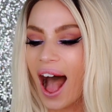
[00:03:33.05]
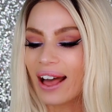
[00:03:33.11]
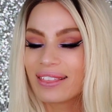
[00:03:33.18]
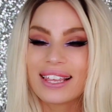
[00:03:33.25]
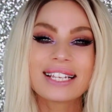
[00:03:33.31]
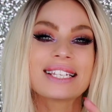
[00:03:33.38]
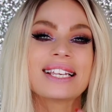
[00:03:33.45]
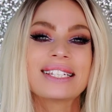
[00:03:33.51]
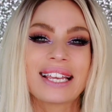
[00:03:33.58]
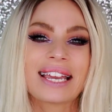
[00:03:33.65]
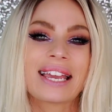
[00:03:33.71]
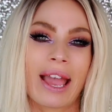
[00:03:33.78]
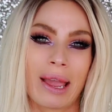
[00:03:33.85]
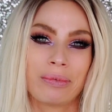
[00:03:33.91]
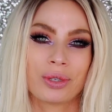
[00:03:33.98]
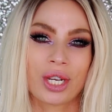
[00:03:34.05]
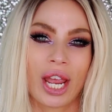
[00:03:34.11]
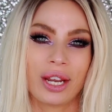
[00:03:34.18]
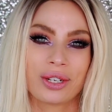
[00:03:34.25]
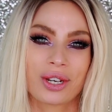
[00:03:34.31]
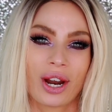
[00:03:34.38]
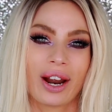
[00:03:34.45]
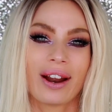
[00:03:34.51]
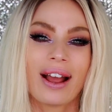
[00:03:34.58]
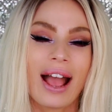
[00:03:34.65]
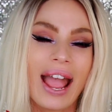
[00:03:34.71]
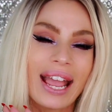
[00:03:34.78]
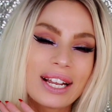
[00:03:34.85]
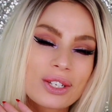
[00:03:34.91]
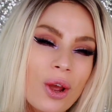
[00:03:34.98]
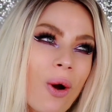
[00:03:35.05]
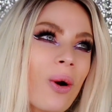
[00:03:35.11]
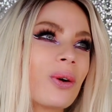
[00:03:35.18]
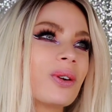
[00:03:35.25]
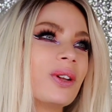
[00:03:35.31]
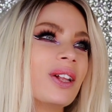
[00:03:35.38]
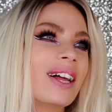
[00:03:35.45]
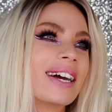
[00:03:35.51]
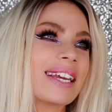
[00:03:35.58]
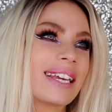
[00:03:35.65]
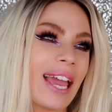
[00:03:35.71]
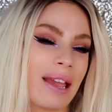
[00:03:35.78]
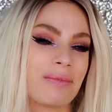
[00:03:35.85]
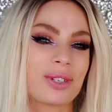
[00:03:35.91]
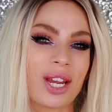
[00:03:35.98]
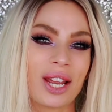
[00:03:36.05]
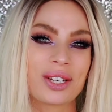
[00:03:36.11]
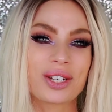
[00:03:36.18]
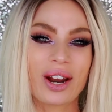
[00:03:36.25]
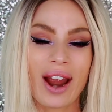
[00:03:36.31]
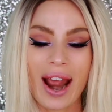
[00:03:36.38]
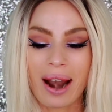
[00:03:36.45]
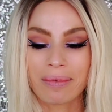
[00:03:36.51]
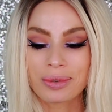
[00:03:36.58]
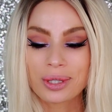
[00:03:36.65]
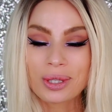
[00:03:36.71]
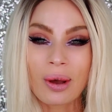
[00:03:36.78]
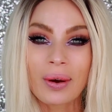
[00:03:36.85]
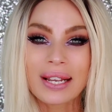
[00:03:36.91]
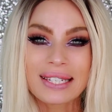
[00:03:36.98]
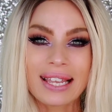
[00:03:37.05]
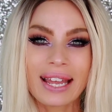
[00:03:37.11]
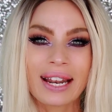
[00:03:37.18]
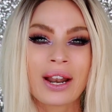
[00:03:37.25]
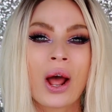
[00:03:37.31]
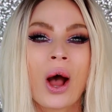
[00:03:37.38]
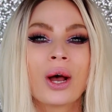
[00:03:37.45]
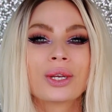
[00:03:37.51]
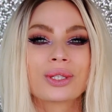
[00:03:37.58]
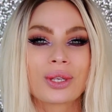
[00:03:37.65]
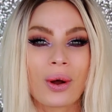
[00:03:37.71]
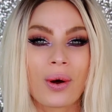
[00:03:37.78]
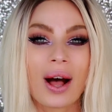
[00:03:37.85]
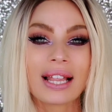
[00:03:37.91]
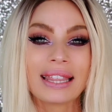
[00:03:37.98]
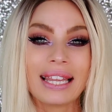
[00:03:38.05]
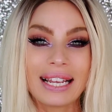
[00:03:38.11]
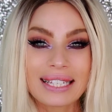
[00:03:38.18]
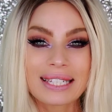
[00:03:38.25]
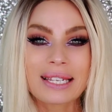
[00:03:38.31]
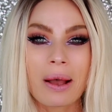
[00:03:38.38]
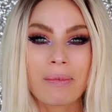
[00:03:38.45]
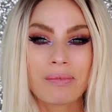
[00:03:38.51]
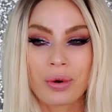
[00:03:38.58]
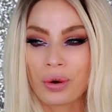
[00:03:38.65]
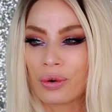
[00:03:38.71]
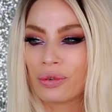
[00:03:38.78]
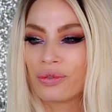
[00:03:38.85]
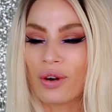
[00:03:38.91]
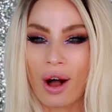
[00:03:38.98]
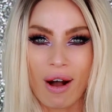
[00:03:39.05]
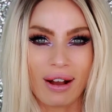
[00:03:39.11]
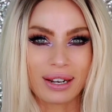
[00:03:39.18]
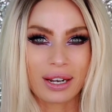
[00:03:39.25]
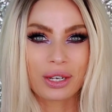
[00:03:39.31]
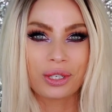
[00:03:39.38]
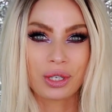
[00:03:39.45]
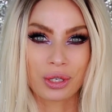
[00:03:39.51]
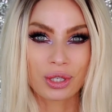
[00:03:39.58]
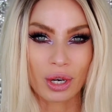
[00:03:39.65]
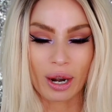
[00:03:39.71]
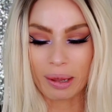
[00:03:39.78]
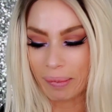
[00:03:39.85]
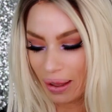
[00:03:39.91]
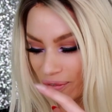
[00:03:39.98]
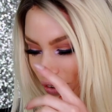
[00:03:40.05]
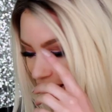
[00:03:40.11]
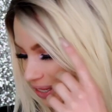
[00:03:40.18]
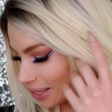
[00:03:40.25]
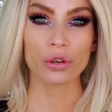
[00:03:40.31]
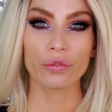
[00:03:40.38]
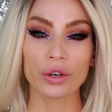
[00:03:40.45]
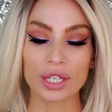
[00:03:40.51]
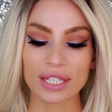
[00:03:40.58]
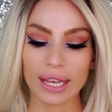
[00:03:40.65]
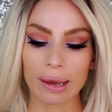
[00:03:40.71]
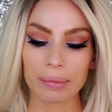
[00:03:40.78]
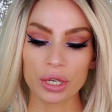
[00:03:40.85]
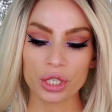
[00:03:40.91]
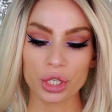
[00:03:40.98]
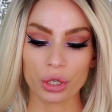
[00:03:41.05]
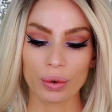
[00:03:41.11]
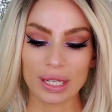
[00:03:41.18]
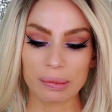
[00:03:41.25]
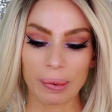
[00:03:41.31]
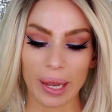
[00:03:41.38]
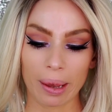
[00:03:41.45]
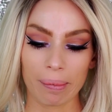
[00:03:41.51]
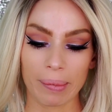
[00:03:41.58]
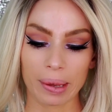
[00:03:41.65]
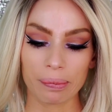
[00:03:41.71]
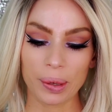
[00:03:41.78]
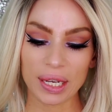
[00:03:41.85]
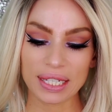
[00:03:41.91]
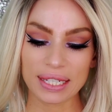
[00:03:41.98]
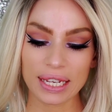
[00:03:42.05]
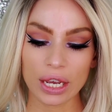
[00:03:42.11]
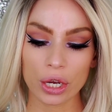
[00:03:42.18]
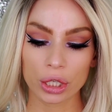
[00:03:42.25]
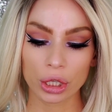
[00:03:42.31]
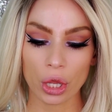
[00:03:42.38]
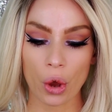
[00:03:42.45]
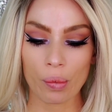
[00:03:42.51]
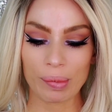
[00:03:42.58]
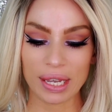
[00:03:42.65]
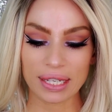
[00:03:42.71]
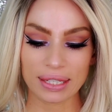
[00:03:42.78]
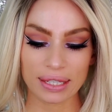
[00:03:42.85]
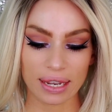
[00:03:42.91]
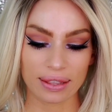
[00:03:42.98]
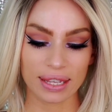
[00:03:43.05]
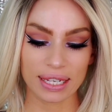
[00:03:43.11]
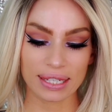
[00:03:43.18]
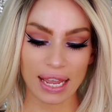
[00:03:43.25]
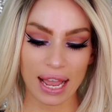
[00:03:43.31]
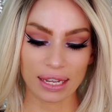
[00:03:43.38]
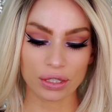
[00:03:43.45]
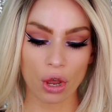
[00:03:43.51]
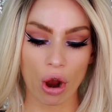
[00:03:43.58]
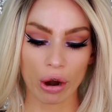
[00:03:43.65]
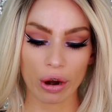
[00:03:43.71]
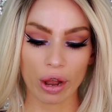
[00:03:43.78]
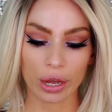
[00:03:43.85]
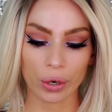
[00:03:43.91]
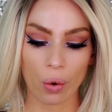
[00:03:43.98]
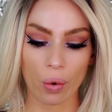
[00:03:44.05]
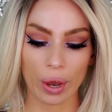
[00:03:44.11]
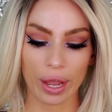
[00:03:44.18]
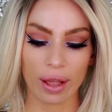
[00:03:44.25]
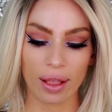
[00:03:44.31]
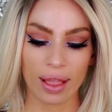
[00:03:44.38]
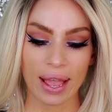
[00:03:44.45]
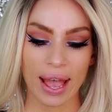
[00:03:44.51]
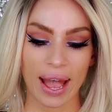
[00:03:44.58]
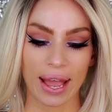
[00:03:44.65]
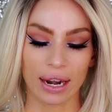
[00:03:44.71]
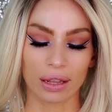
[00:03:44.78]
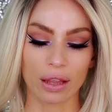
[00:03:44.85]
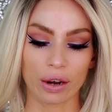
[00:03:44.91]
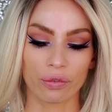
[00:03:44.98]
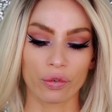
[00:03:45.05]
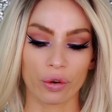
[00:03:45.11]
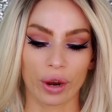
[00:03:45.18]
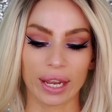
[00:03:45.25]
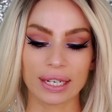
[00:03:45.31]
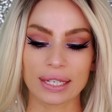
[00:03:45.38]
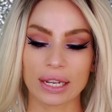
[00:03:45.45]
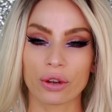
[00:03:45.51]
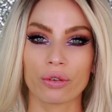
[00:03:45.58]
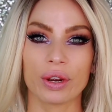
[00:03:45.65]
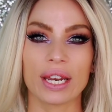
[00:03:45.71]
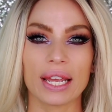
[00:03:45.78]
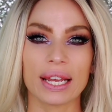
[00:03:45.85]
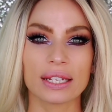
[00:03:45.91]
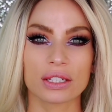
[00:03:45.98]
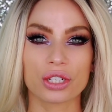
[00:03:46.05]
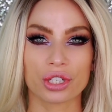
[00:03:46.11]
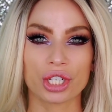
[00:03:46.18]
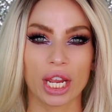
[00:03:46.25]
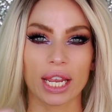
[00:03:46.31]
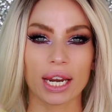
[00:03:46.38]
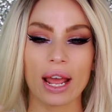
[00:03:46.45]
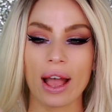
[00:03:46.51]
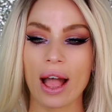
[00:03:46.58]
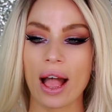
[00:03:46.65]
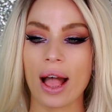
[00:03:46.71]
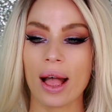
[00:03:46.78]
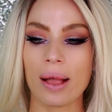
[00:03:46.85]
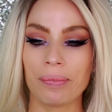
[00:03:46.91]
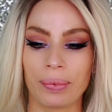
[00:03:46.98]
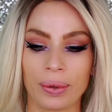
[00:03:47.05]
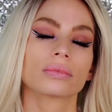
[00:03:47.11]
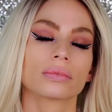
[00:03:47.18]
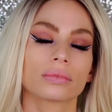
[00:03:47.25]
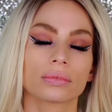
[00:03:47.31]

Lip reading: this is a game changer, a total game changer, and I'm so excited. So let's move on to starting my face. So first thing I'm gonna do is pick up my Pixie Glow Mist. This has argan oil and a lot of great ingredients. Shake it up.